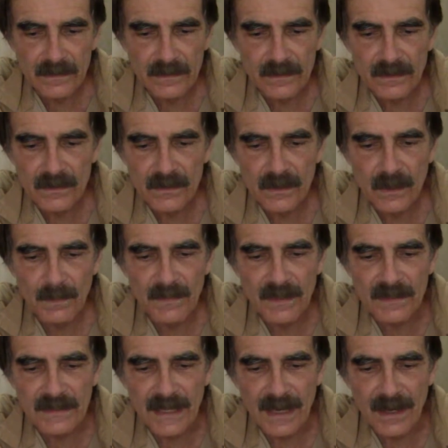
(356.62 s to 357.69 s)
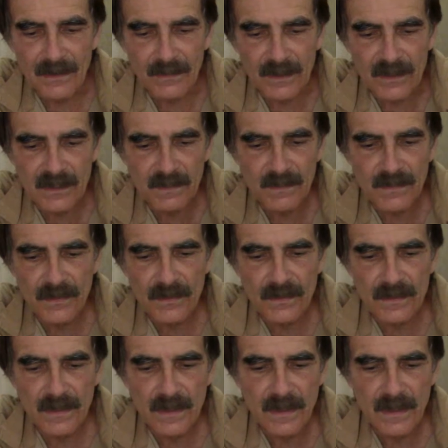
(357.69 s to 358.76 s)
scoop this out with a
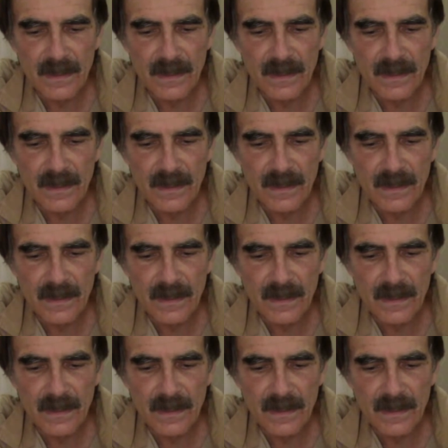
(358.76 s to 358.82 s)
spoon.